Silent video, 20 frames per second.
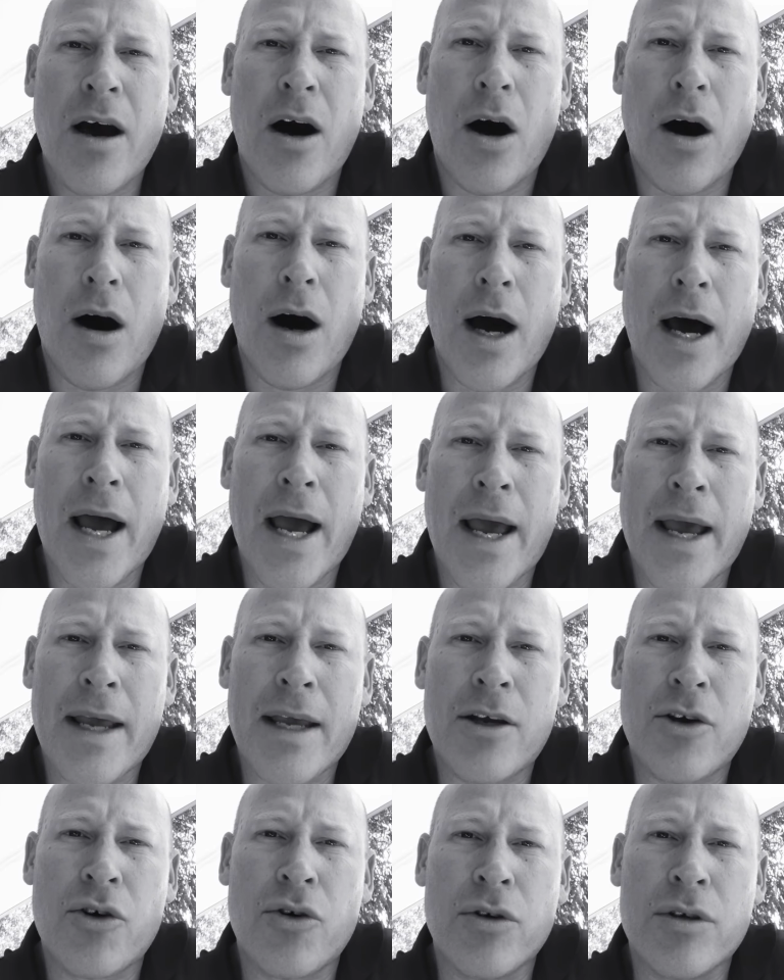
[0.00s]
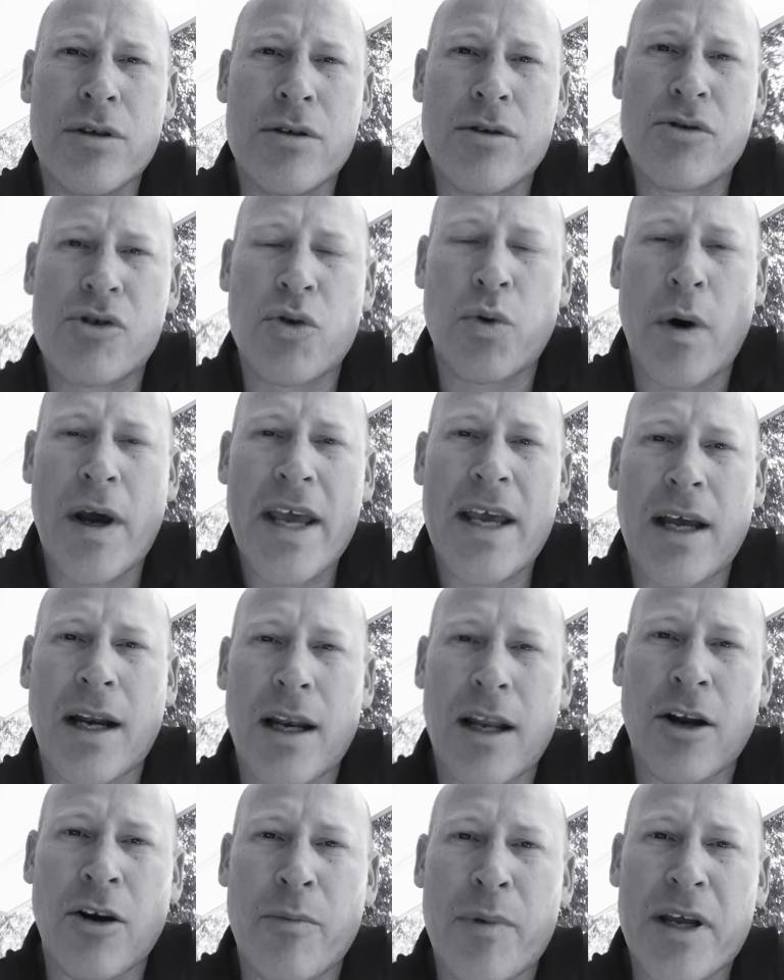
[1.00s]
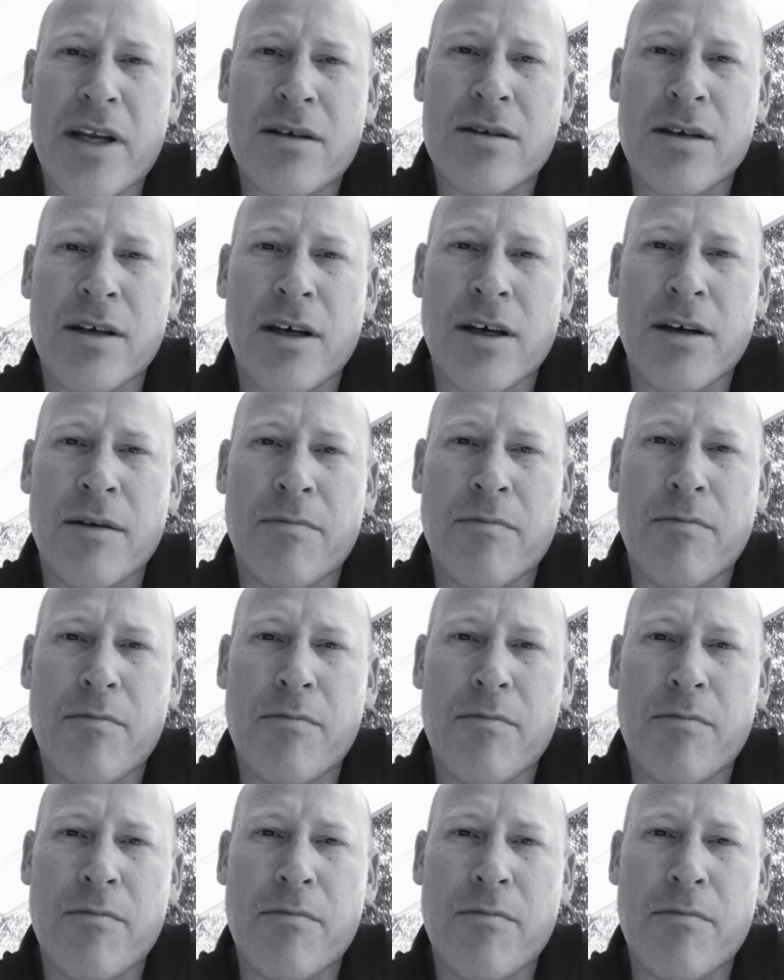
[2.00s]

I could tweak it a little bit to